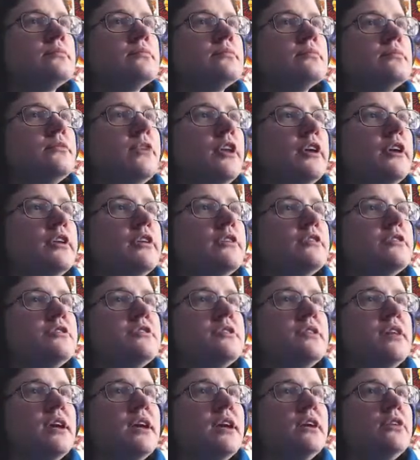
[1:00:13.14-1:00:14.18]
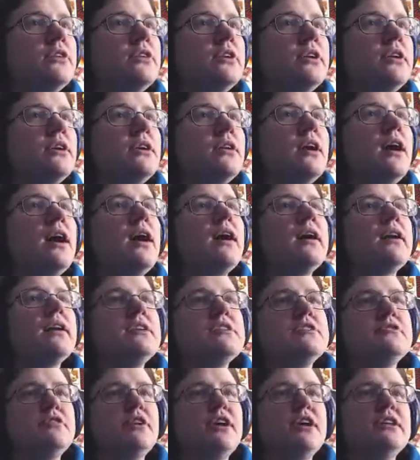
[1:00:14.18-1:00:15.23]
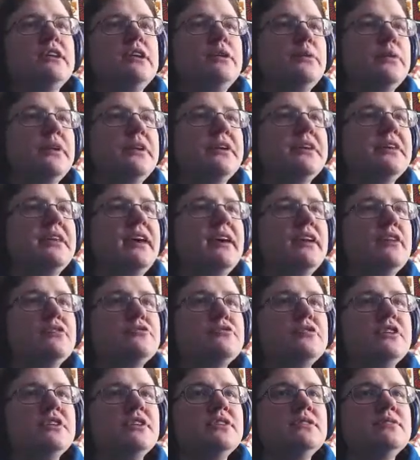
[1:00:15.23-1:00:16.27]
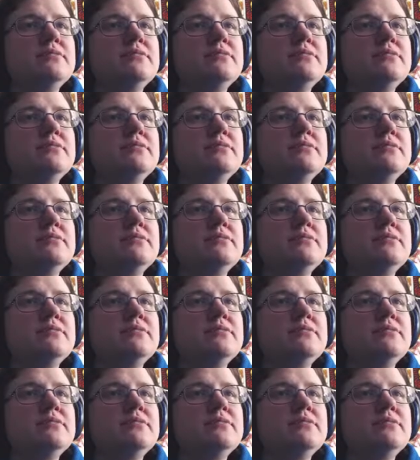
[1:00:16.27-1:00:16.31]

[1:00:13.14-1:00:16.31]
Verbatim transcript: There's Thancred. Ah, he's finally wearing the outfit.